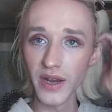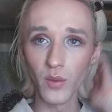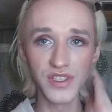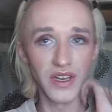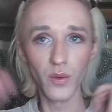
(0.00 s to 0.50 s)
It
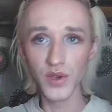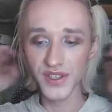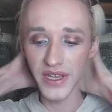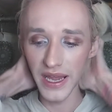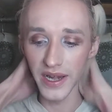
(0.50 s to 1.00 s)

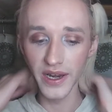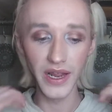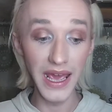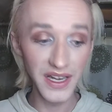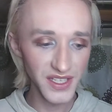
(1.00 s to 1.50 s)
wasn't
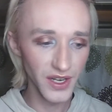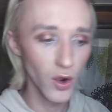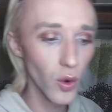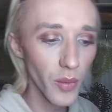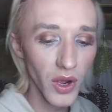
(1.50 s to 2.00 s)
edited a
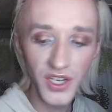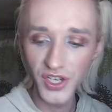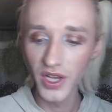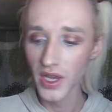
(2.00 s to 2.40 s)
whole bunch,